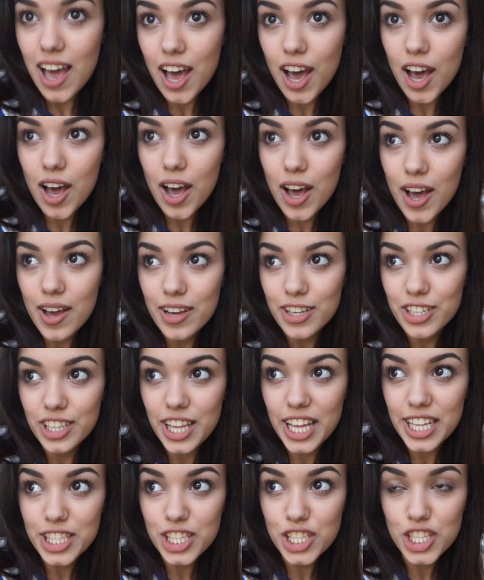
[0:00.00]
yeah,
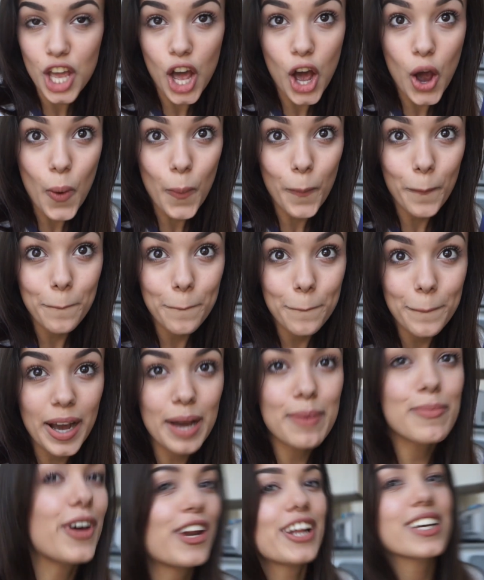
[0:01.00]
let's go.
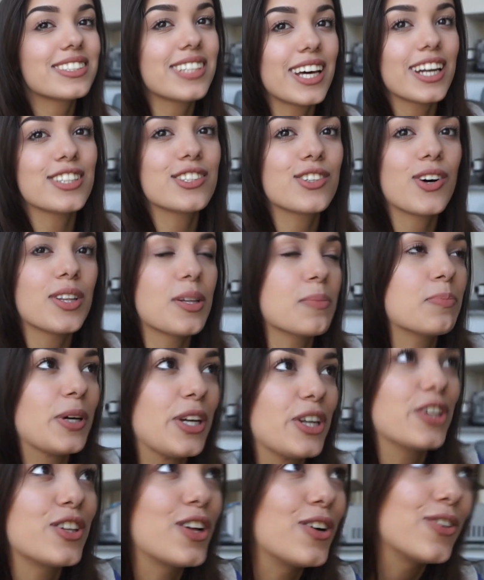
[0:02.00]
I'm not excited to go on the
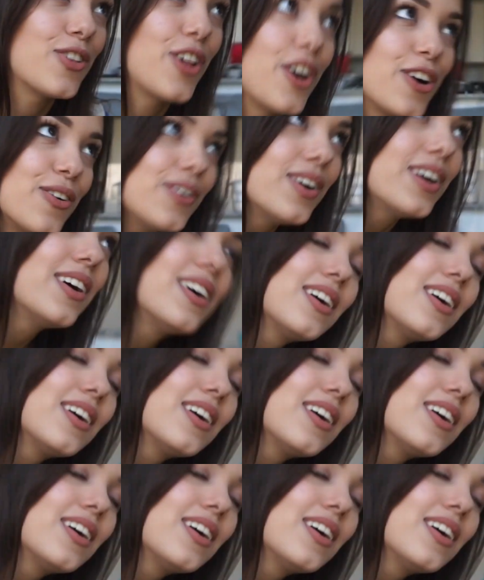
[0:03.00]
plane alone though.